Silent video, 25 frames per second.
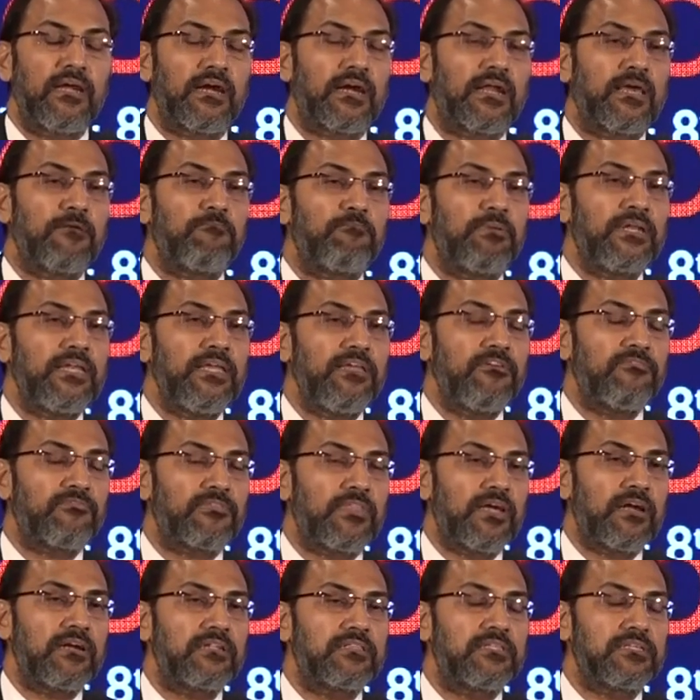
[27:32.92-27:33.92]
And I
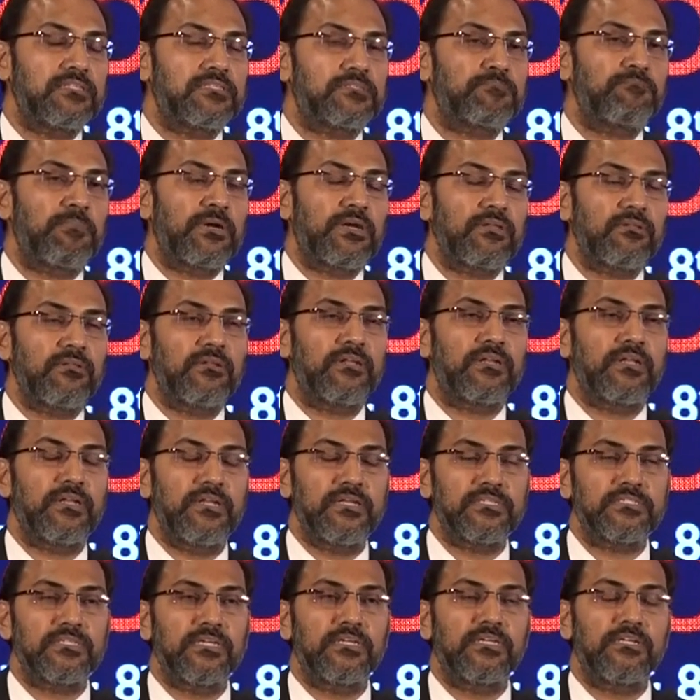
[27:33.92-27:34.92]
believe that this particular
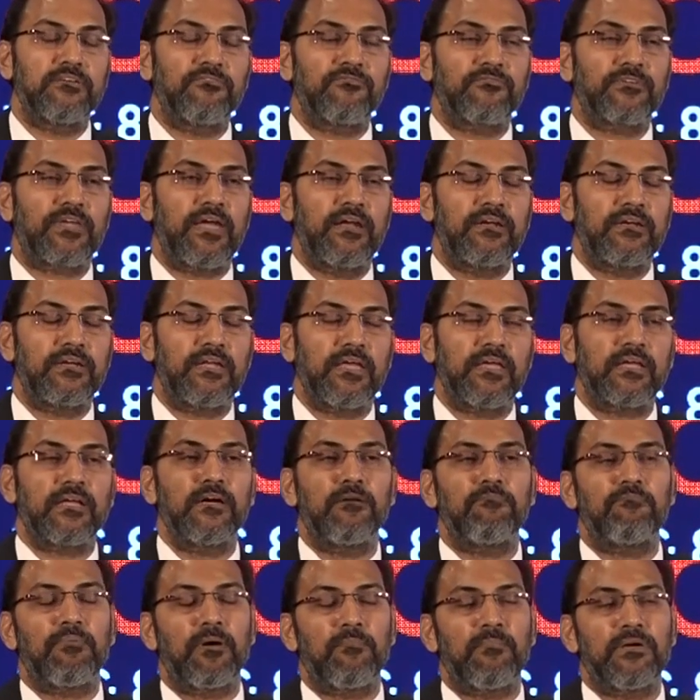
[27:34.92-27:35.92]
initiative can take
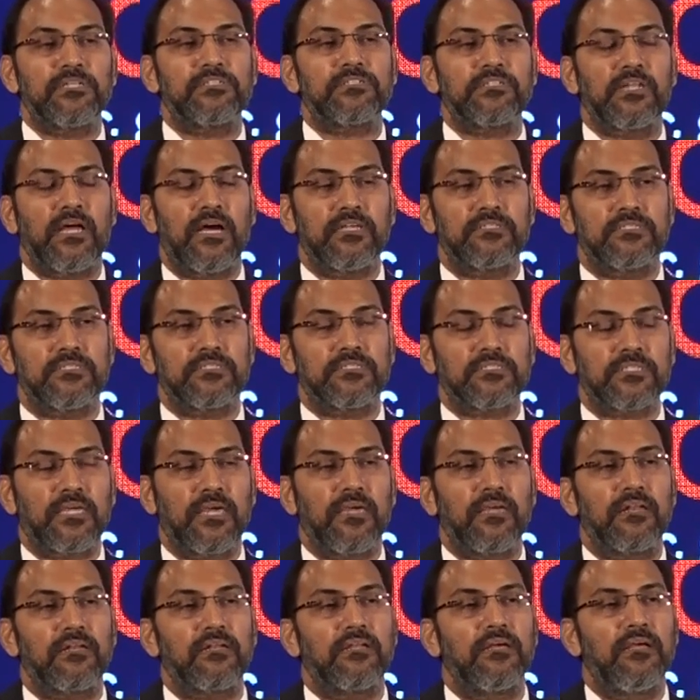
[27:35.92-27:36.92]
up a much larger
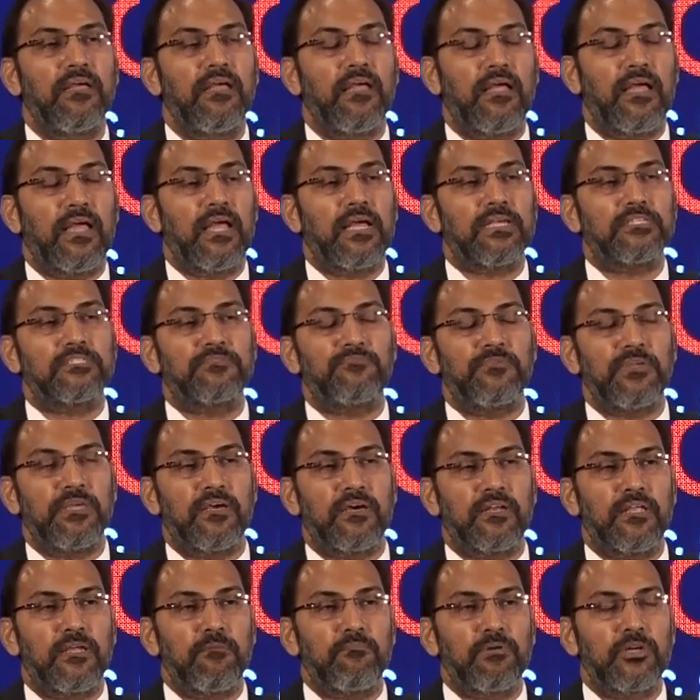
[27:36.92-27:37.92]
scale as we
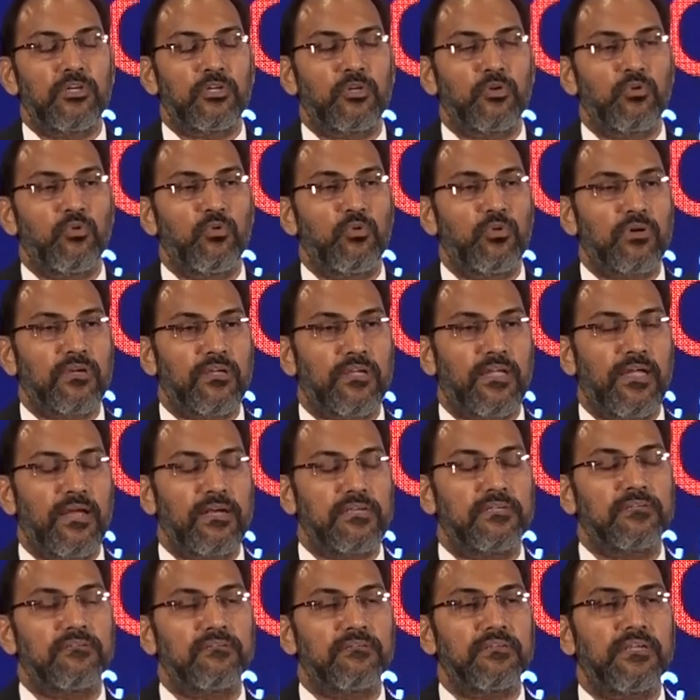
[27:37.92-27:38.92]
are able to
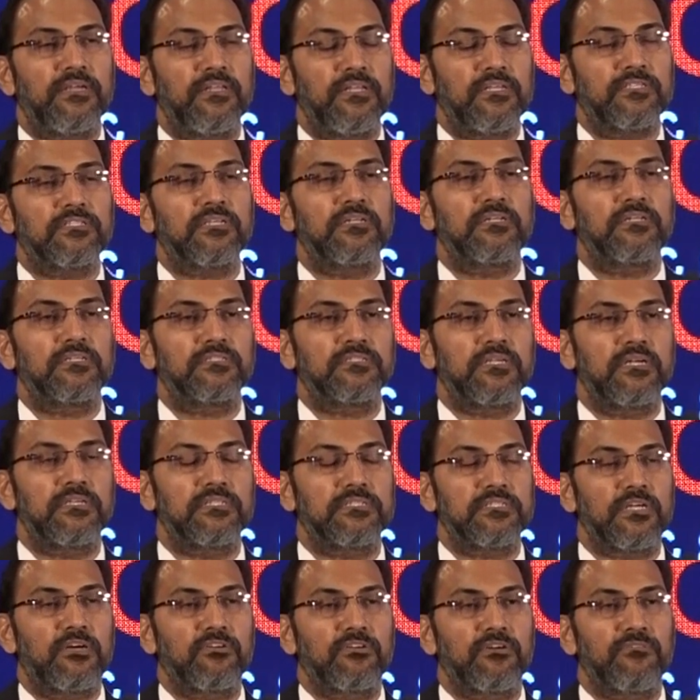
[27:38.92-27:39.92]
get initial
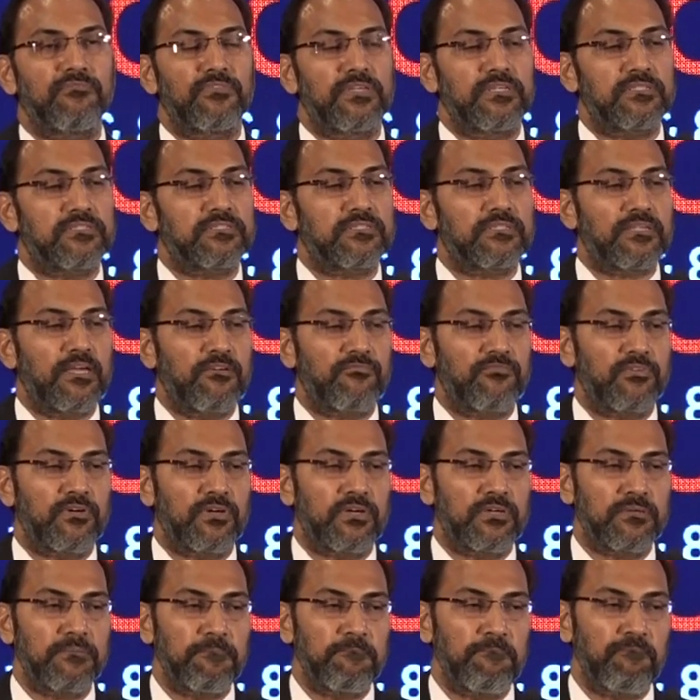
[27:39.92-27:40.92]
results out of this
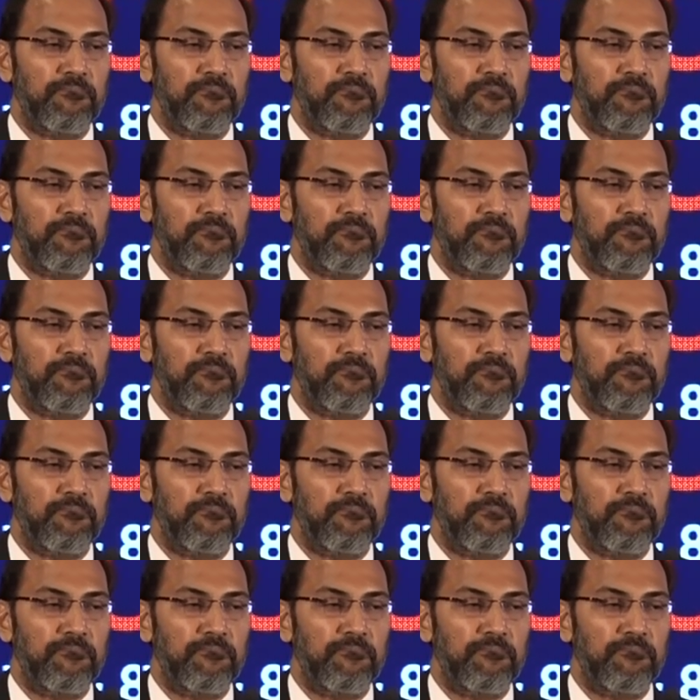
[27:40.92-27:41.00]
effort.